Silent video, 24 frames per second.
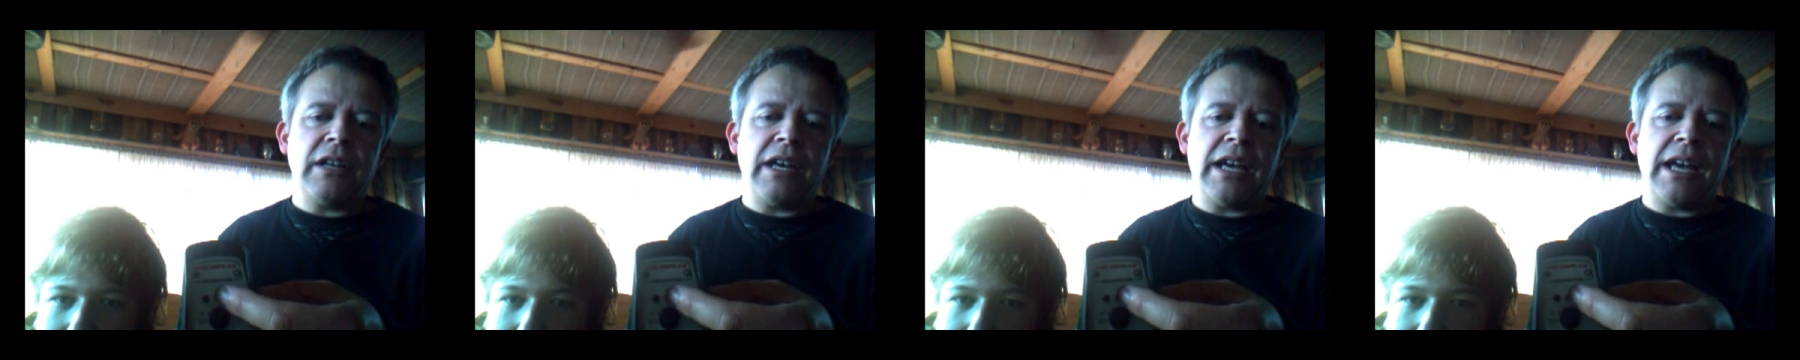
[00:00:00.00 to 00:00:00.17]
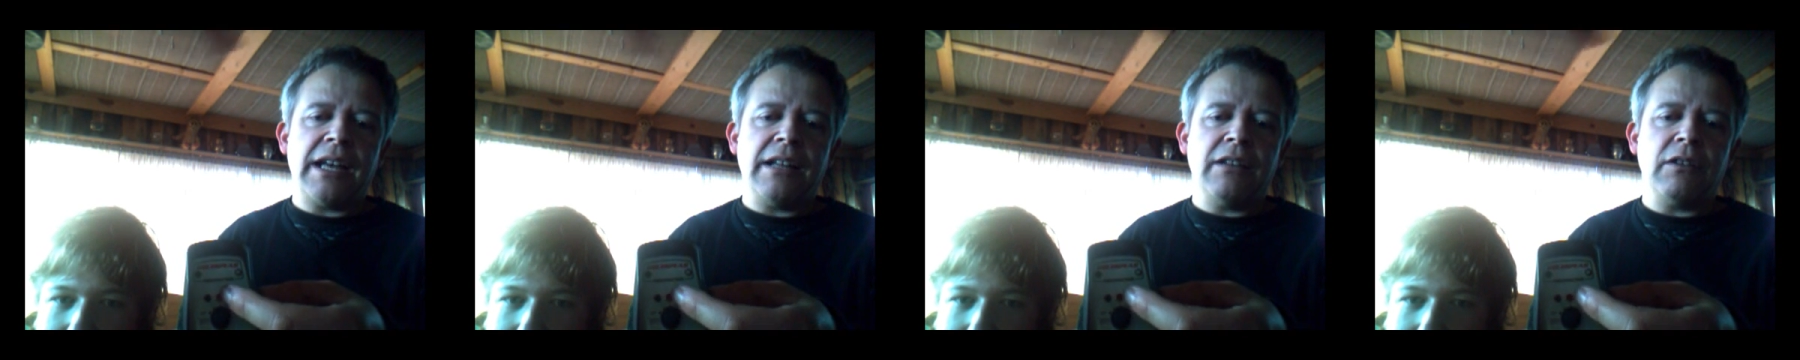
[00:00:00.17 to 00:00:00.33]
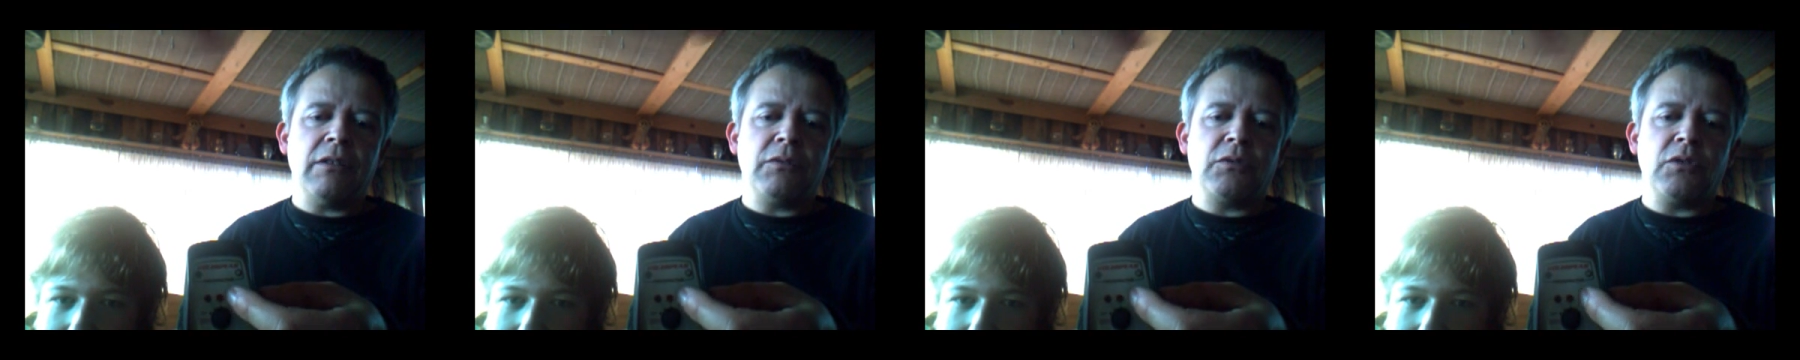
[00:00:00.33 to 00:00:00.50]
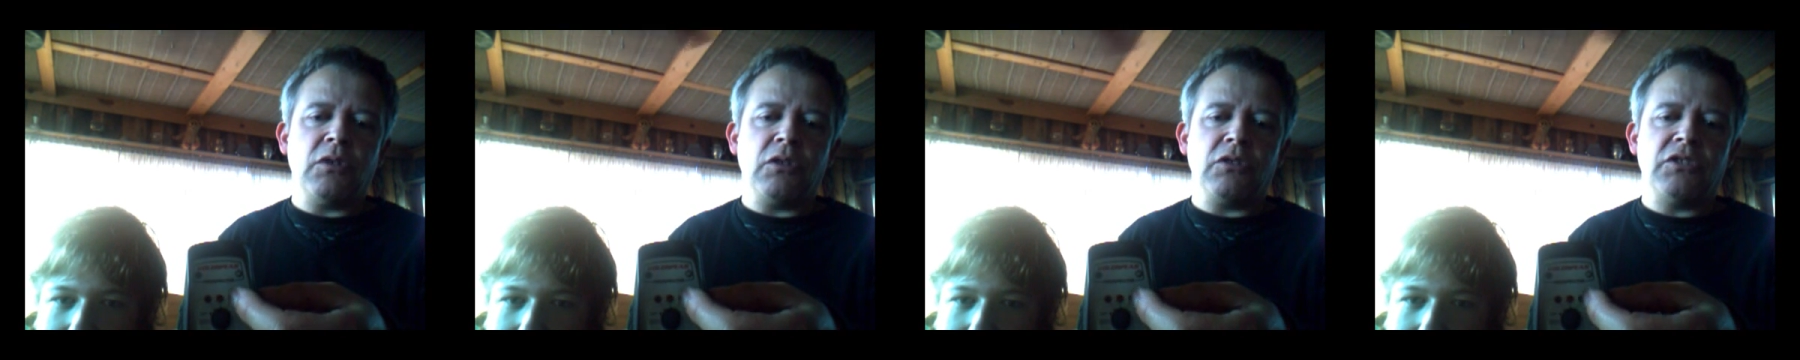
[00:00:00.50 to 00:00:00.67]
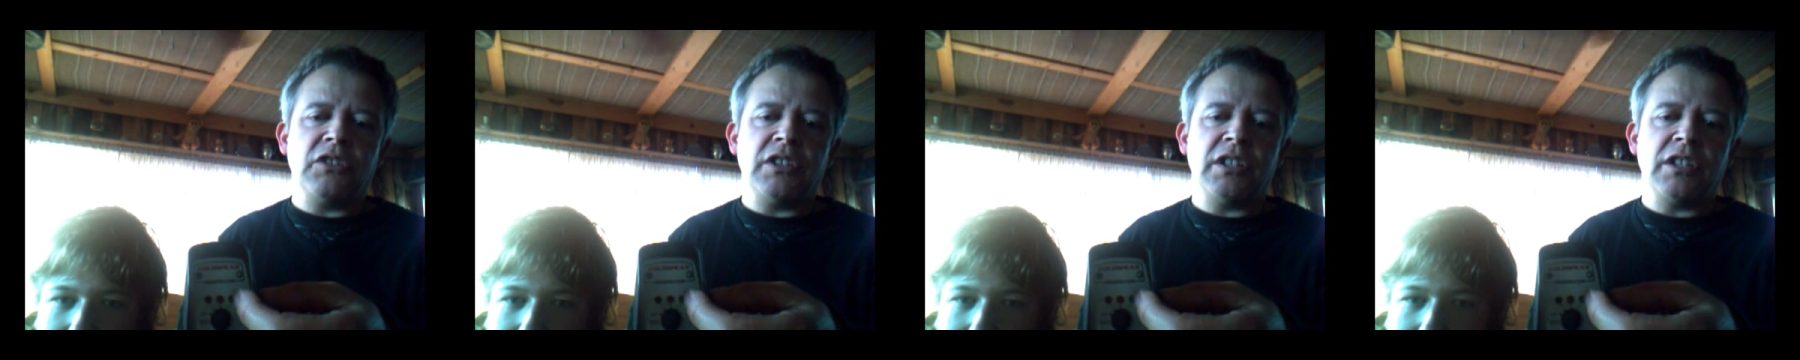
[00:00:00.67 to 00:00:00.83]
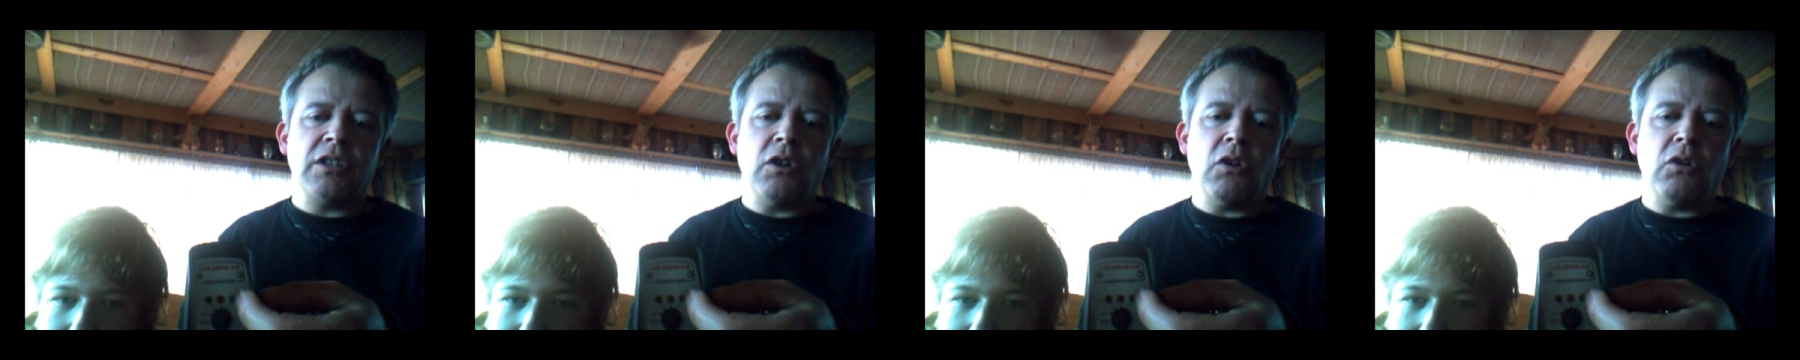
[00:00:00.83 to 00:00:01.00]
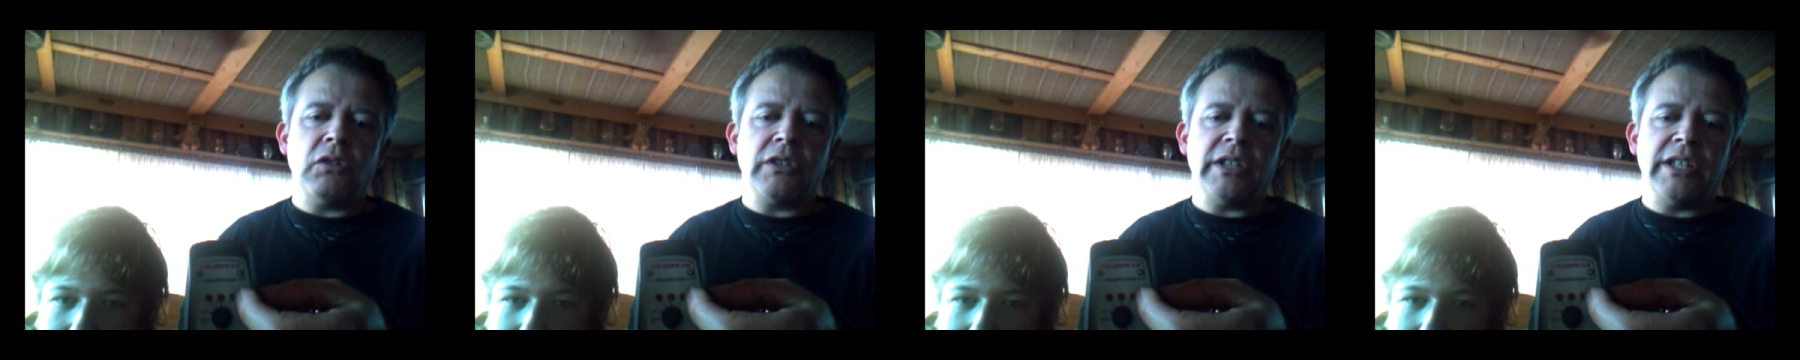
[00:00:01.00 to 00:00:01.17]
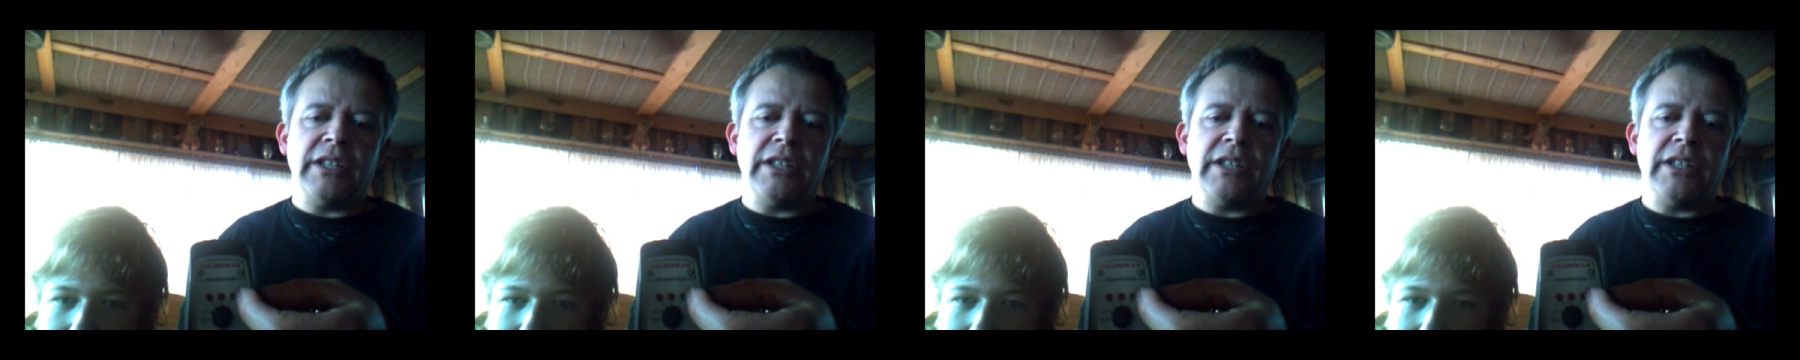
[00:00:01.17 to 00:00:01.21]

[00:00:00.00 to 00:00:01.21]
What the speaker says: and of course the gold